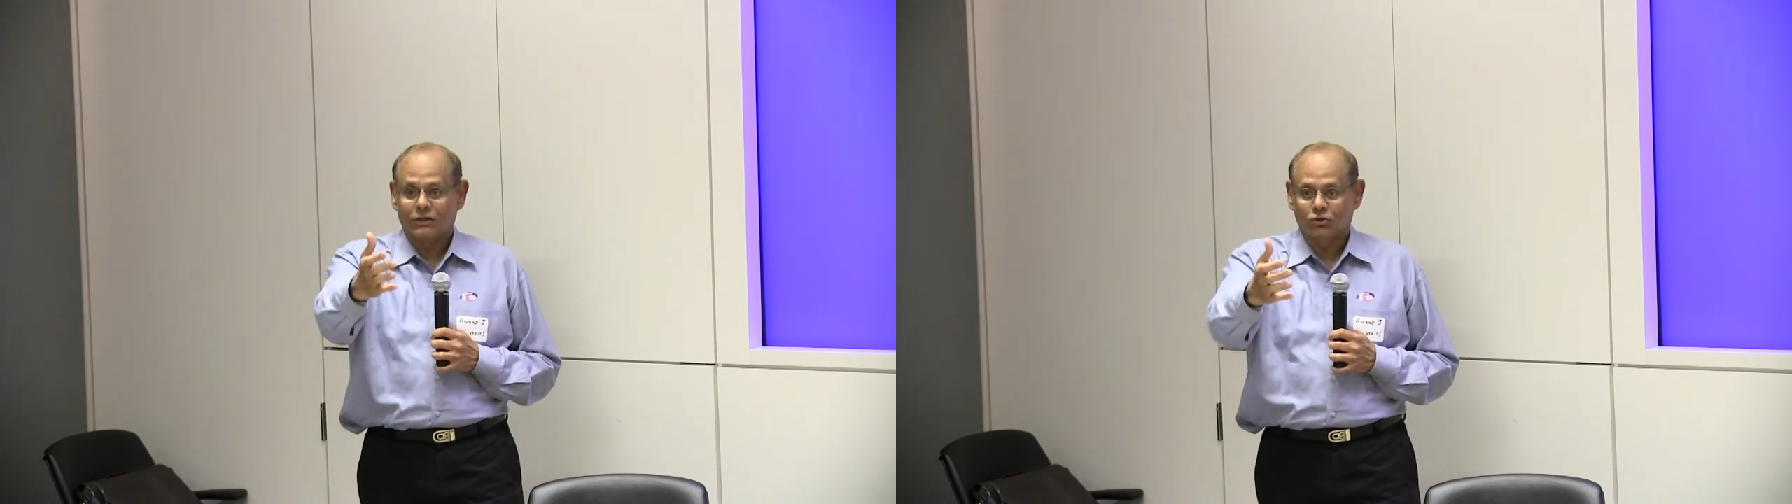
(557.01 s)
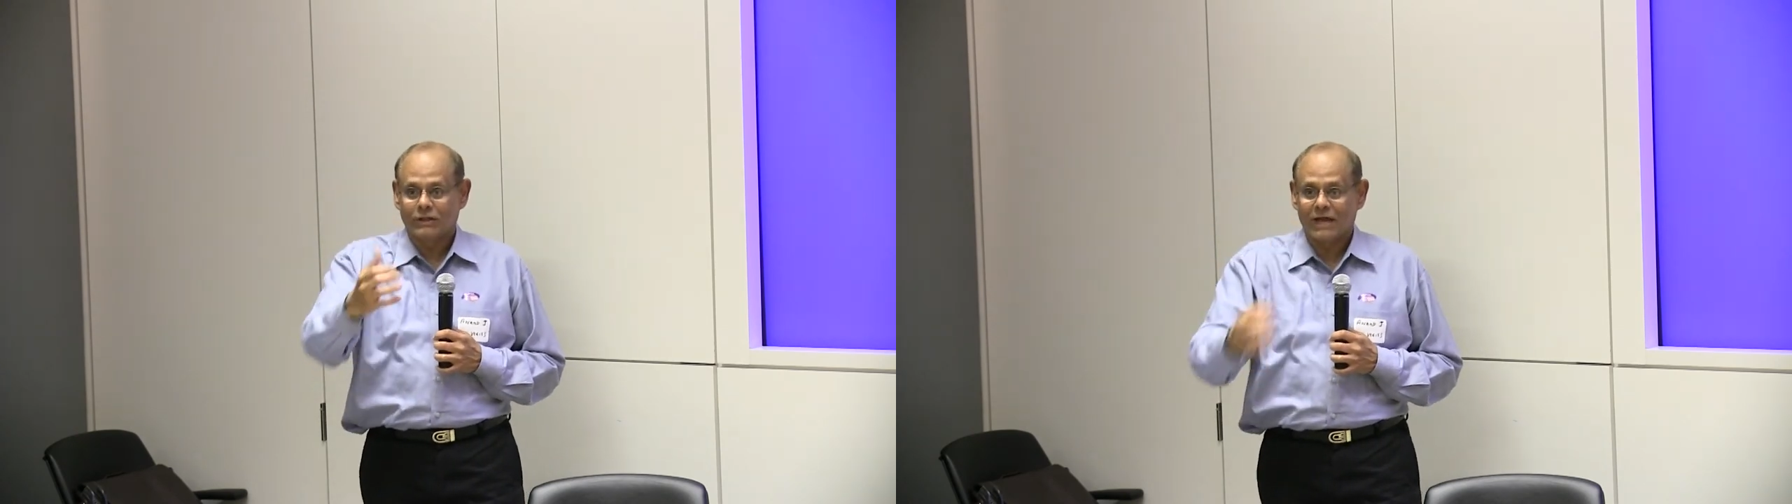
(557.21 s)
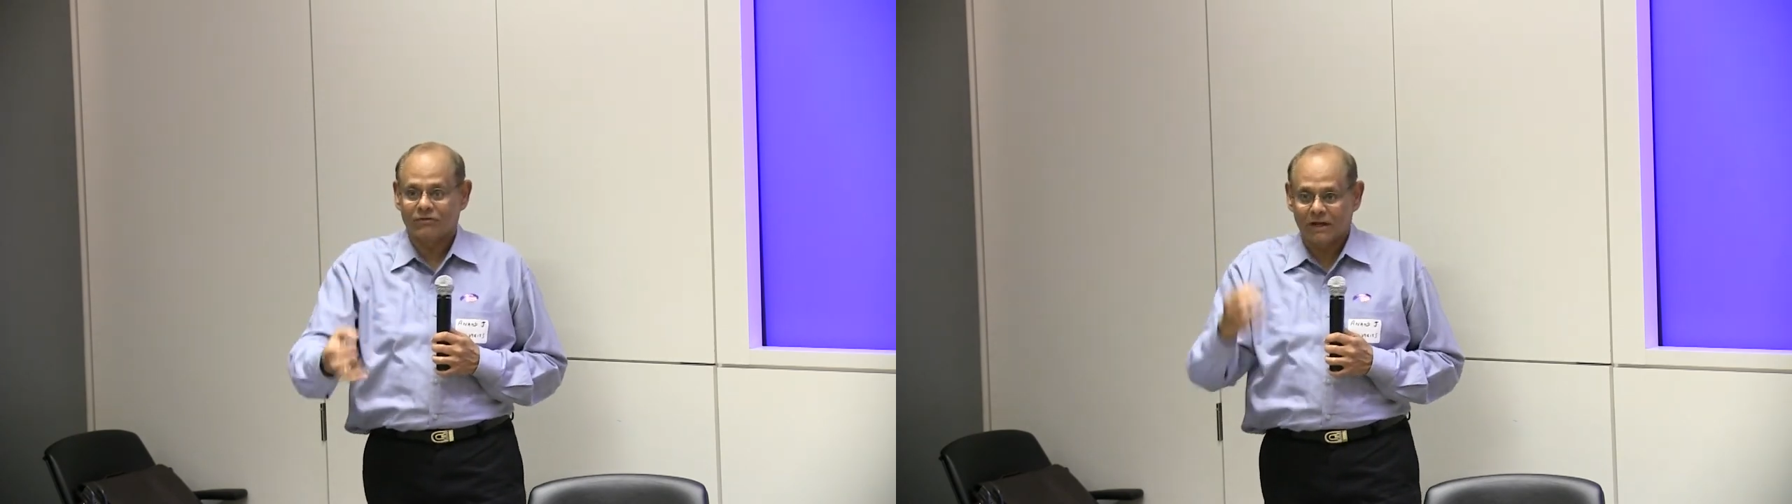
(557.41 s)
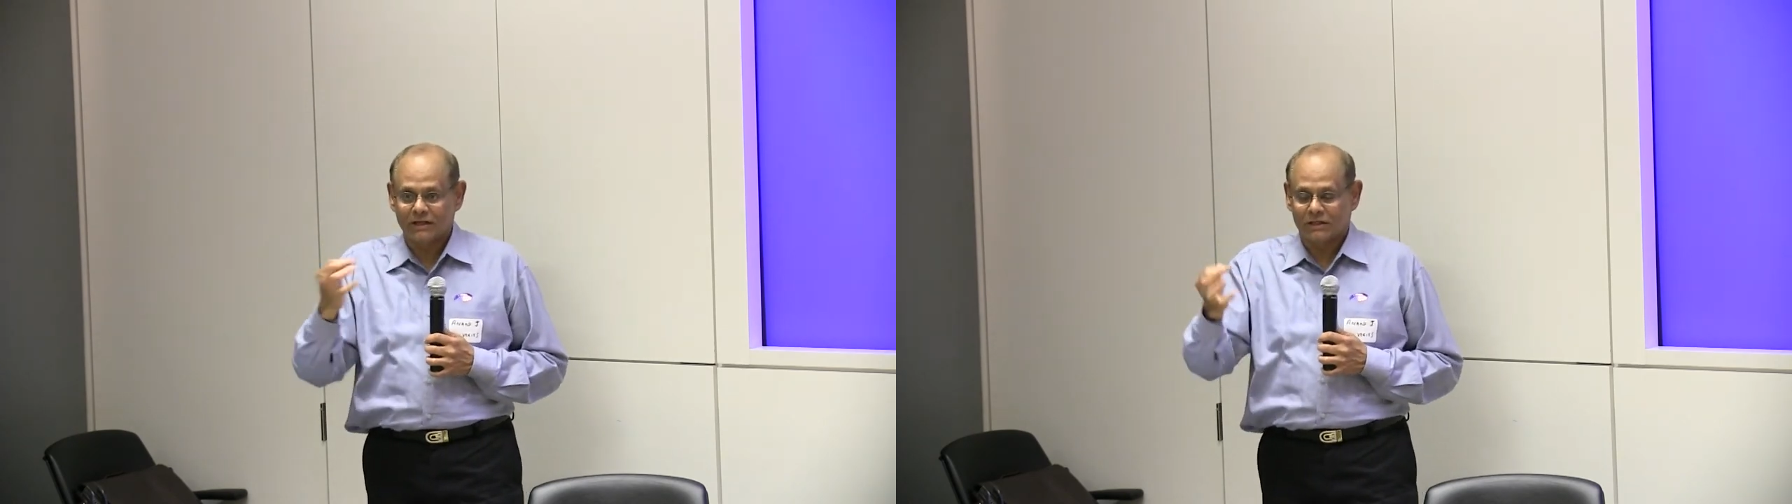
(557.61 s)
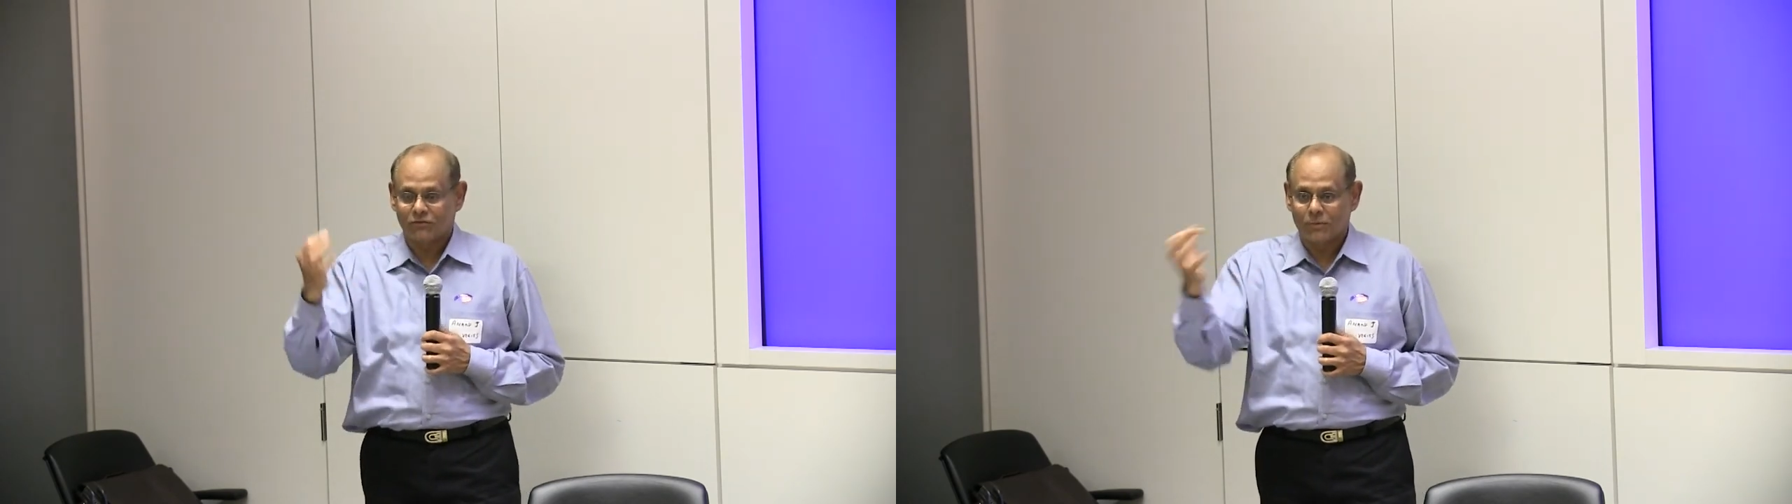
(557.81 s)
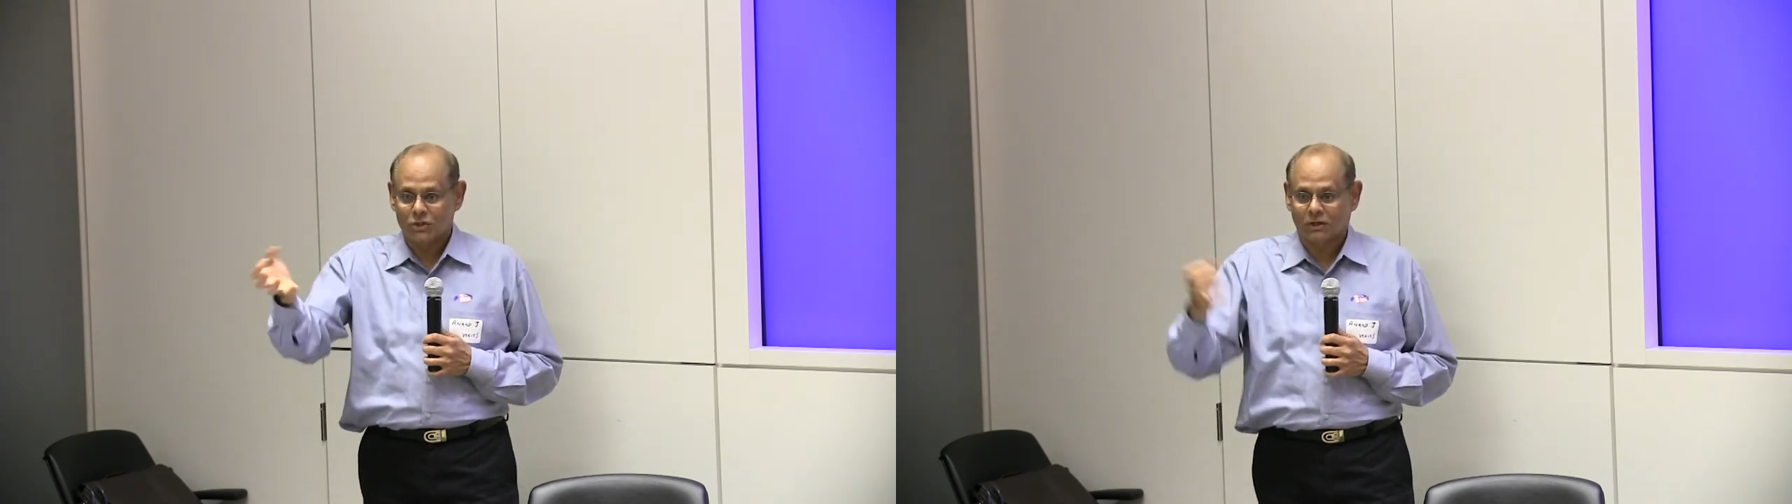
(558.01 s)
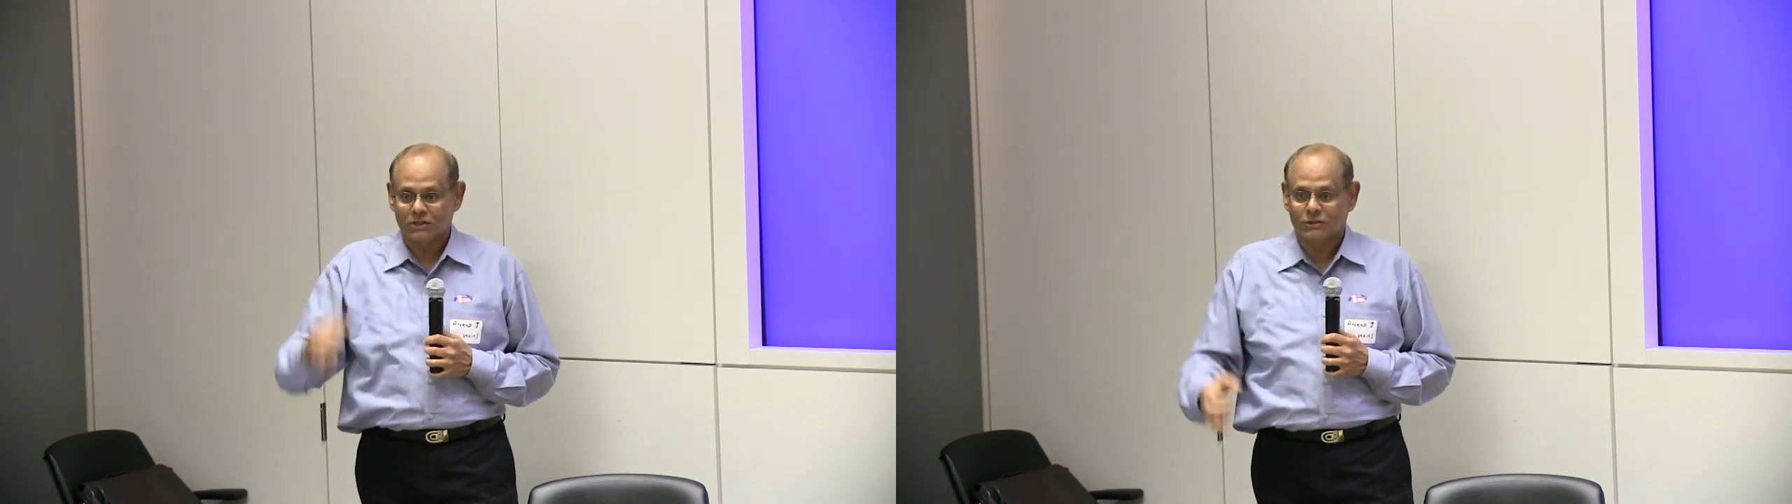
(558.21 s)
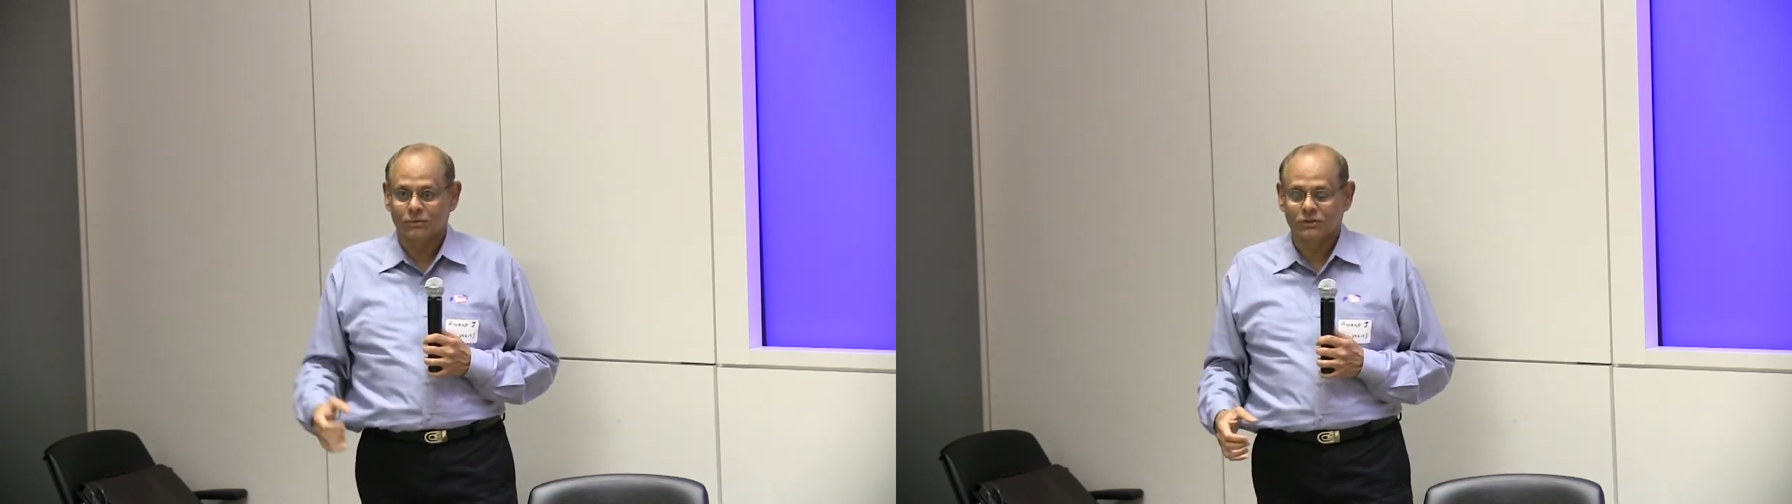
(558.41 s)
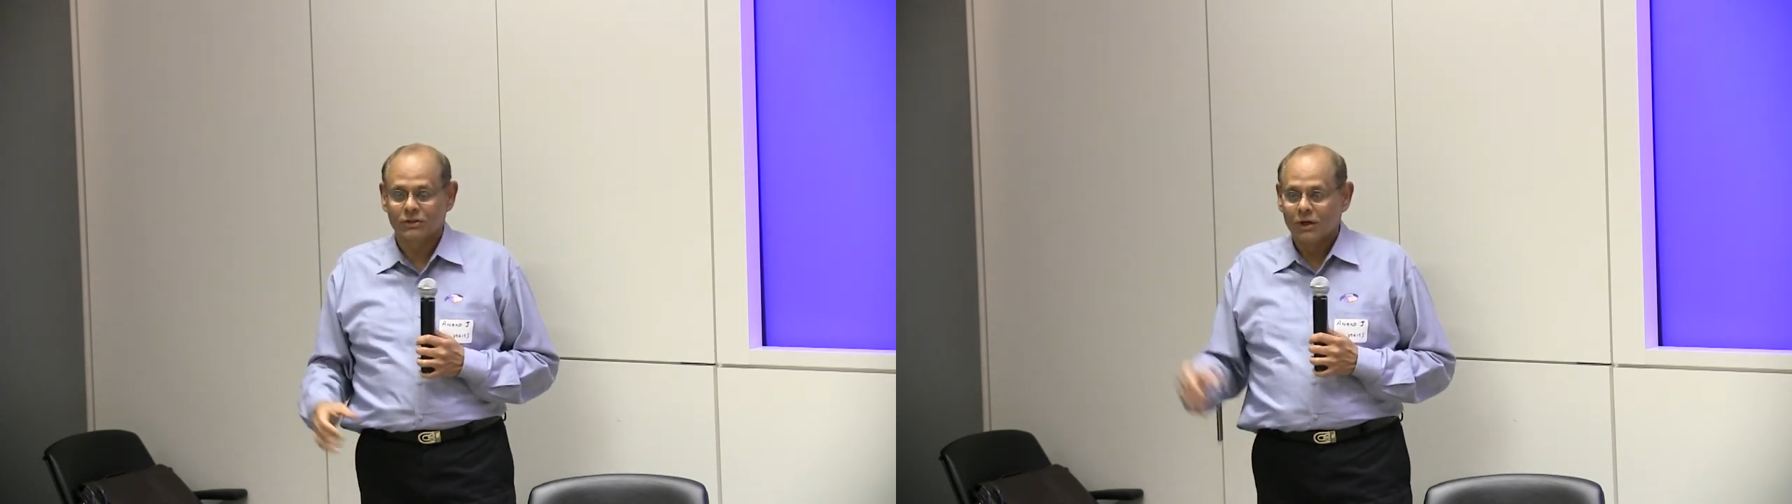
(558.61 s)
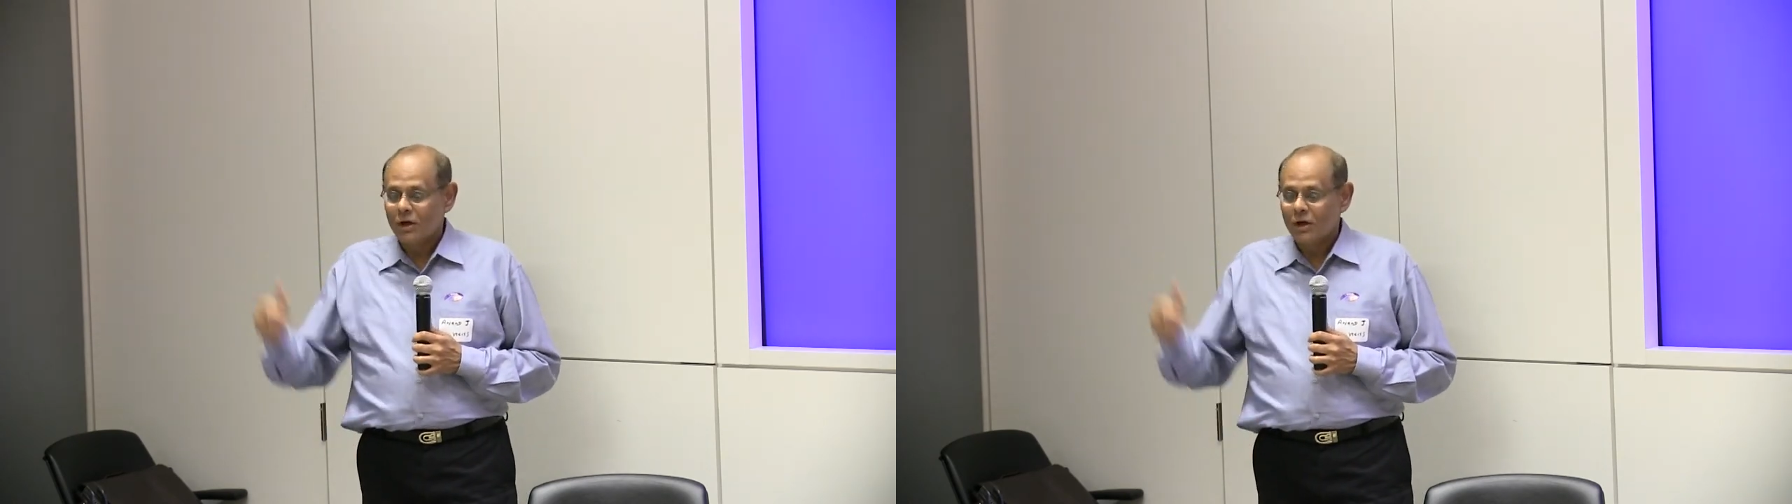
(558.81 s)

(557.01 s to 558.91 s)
so they have the latest information of customers.